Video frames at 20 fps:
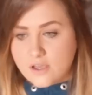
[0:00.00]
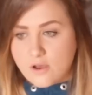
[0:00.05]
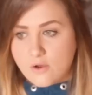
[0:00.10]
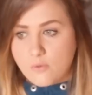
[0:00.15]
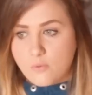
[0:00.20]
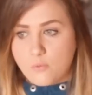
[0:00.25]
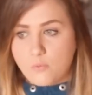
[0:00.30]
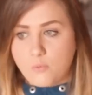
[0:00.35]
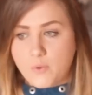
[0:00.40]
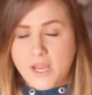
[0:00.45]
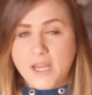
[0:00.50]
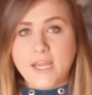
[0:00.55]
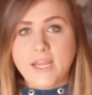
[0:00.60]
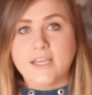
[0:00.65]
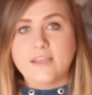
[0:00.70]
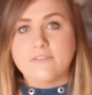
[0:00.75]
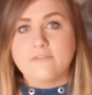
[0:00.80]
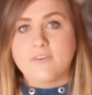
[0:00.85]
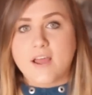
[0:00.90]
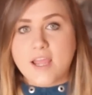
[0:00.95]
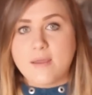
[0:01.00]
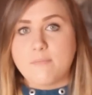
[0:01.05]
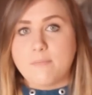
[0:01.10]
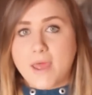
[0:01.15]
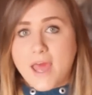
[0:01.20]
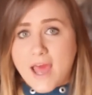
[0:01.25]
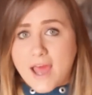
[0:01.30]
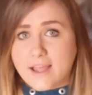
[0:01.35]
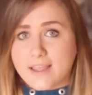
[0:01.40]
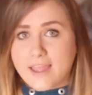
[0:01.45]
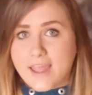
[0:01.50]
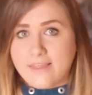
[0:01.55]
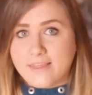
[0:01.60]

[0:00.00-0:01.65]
So we need to fight back